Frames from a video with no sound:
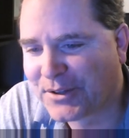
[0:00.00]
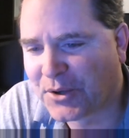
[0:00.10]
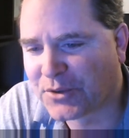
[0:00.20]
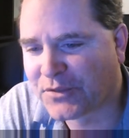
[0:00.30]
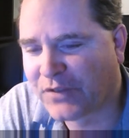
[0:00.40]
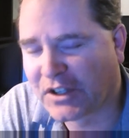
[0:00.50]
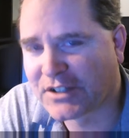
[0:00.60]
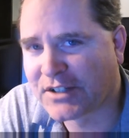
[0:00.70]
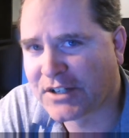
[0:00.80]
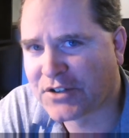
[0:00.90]
Those
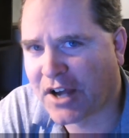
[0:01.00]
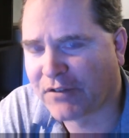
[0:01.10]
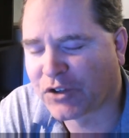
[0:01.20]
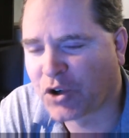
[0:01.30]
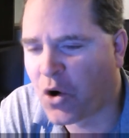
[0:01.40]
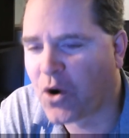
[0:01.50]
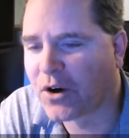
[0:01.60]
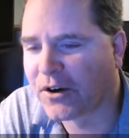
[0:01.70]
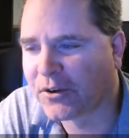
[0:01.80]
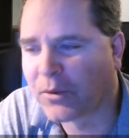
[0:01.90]
Philistines have
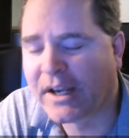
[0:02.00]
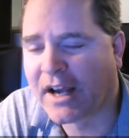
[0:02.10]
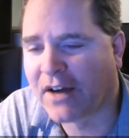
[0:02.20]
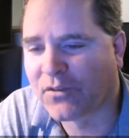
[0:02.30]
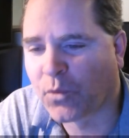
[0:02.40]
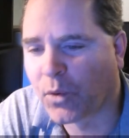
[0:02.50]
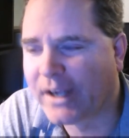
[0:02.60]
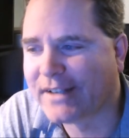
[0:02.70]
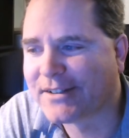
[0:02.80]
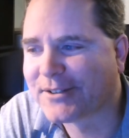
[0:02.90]
corn, we have wheat.